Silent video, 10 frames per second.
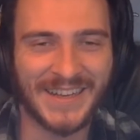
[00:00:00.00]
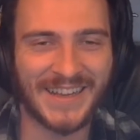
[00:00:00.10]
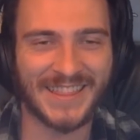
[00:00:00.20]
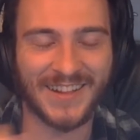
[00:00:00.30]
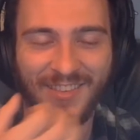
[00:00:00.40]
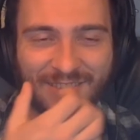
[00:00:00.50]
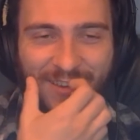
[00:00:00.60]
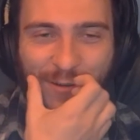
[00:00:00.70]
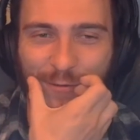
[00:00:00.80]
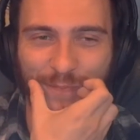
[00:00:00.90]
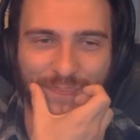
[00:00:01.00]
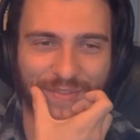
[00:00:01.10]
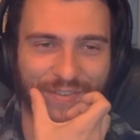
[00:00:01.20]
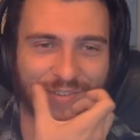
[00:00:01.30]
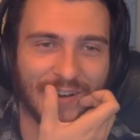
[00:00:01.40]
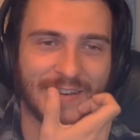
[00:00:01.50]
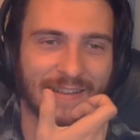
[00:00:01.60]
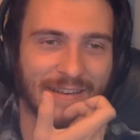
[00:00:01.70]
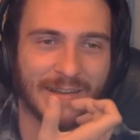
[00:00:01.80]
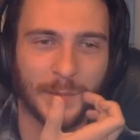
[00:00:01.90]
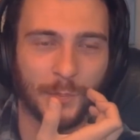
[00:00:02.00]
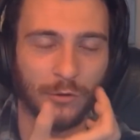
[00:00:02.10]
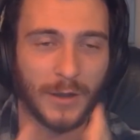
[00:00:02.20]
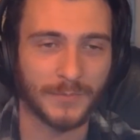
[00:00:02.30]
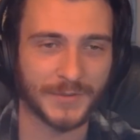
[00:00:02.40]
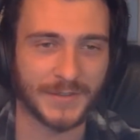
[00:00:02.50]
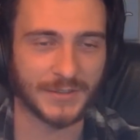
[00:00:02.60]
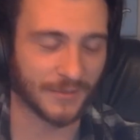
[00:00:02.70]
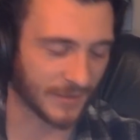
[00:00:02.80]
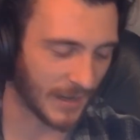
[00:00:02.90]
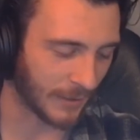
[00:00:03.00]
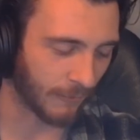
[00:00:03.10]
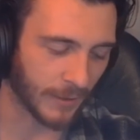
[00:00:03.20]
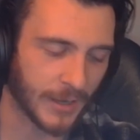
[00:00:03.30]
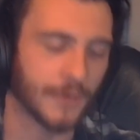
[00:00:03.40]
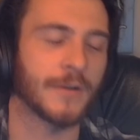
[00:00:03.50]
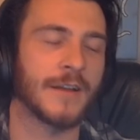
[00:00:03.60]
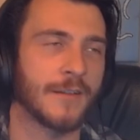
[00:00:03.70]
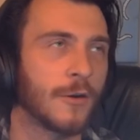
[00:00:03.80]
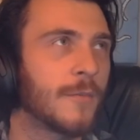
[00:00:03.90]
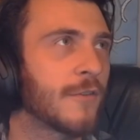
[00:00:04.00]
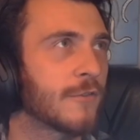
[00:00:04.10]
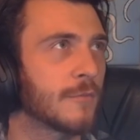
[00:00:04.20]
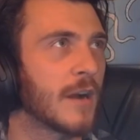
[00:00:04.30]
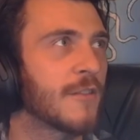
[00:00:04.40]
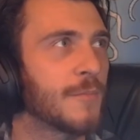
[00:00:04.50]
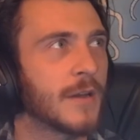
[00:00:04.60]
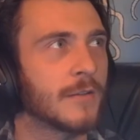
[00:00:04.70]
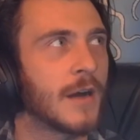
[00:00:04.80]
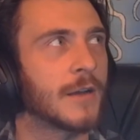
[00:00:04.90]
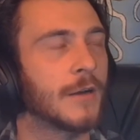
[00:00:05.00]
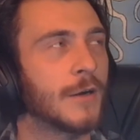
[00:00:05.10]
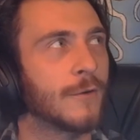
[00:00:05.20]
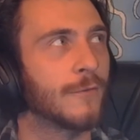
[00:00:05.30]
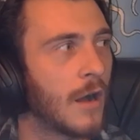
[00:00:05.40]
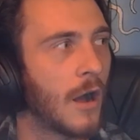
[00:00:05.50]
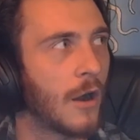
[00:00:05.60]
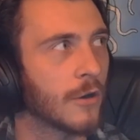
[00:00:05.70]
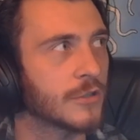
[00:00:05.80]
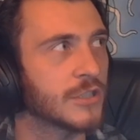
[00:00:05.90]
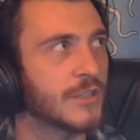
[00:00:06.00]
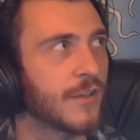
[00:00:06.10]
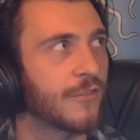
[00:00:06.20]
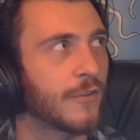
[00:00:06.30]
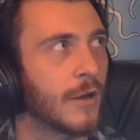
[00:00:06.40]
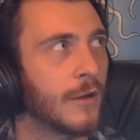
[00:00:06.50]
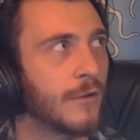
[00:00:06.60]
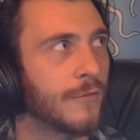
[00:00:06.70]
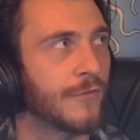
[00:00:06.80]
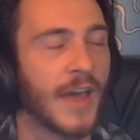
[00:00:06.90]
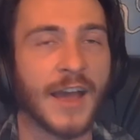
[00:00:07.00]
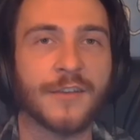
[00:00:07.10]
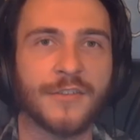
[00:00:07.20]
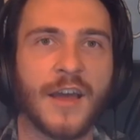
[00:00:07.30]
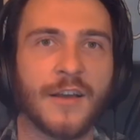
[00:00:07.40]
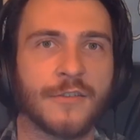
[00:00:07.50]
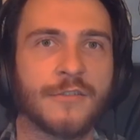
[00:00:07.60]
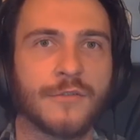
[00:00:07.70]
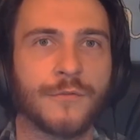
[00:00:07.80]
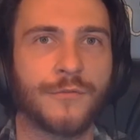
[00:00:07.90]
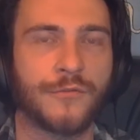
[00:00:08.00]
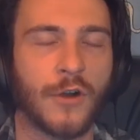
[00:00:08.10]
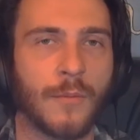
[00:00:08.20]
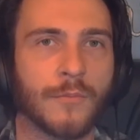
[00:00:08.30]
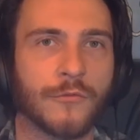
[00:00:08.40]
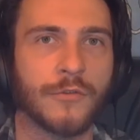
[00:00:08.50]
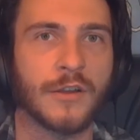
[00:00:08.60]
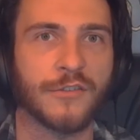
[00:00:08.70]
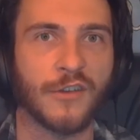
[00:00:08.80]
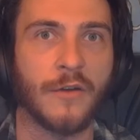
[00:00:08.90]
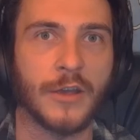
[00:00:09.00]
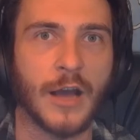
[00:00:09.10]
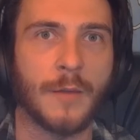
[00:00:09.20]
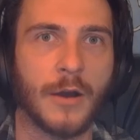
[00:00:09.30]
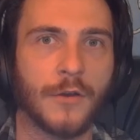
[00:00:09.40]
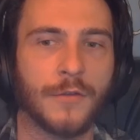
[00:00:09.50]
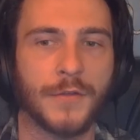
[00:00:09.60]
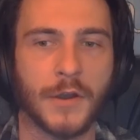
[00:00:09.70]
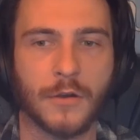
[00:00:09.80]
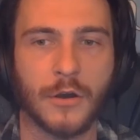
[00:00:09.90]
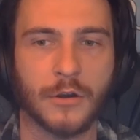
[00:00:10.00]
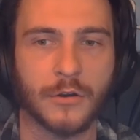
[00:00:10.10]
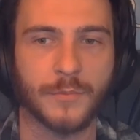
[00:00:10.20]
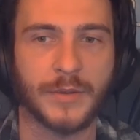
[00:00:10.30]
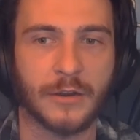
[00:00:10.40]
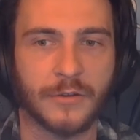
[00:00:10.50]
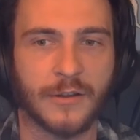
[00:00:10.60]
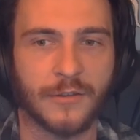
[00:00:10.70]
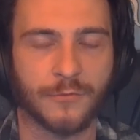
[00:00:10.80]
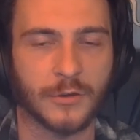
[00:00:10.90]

That's so sudden and abrupt and just kind of weird. It almost reminds me a lot of harshness of X S from Rina Sawayama. There are periods where it